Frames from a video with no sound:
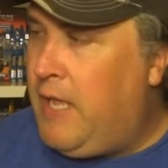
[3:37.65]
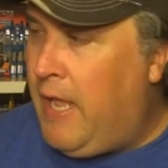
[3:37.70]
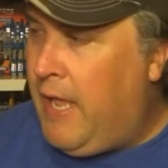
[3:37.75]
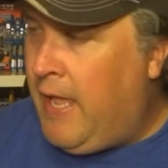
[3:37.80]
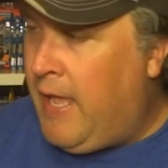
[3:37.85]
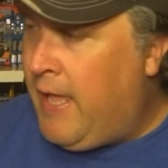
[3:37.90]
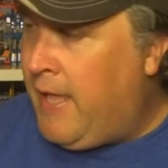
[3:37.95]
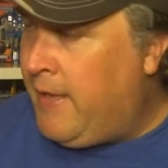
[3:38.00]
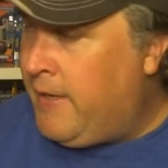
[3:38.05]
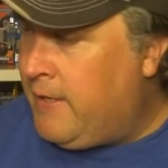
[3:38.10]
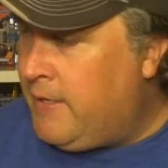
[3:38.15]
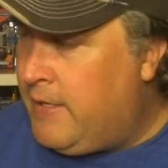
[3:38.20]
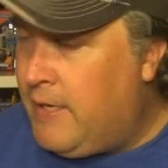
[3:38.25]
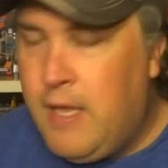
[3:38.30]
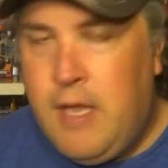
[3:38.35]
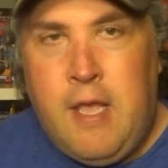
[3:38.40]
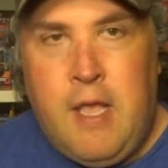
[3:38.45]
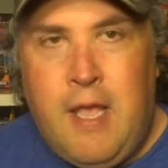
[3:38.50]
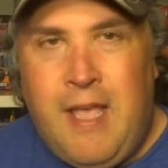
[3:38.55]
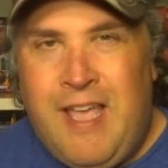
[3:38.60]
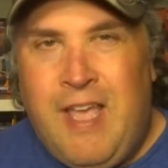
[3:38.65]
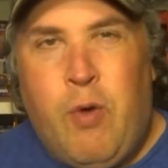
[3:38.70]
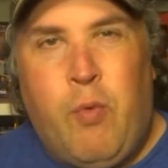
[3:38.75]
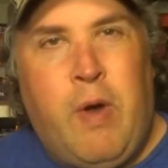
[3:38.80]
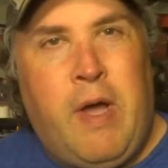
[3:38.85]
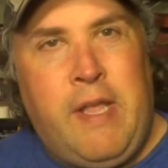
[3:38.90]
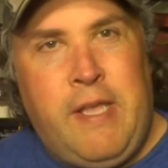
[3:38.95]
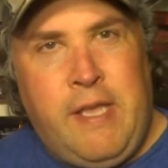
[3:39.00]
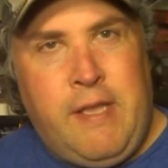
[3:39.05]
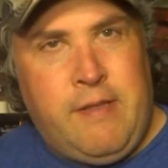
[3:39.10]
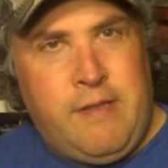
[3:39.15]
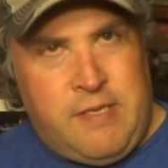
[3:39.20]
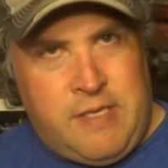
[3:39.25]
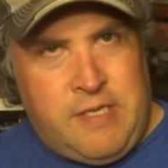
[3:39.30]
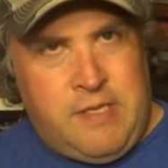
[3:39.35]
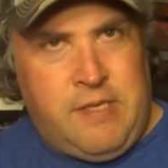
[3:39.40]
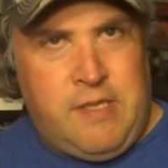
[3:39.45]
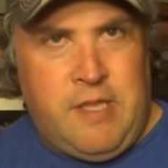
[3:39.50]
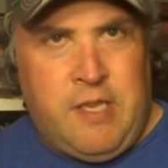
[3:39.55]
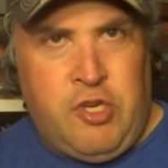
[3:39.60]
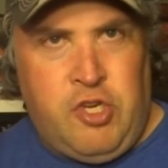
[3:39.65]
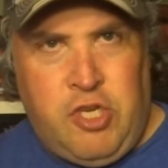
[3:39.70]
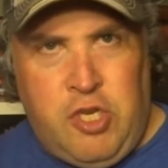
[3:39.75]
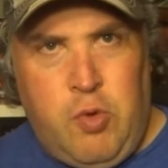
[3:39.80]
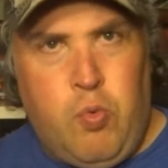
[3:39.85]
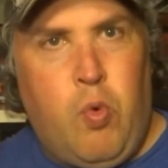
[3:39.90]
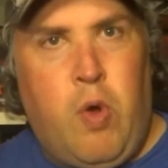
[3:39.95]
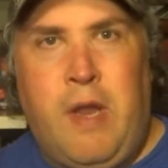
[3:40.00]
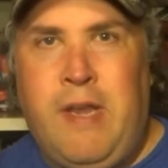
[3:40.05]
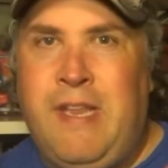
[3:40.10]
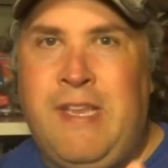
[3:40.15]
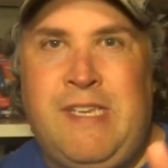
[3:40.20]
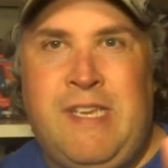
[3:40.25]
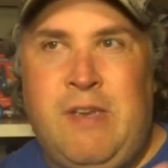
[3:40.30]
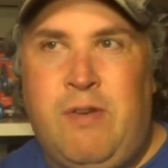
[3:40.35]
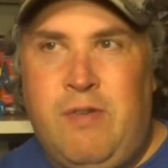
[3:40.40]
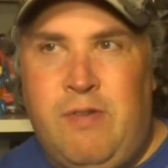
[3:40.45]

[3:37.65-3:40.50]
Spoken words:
And while the G1 isn't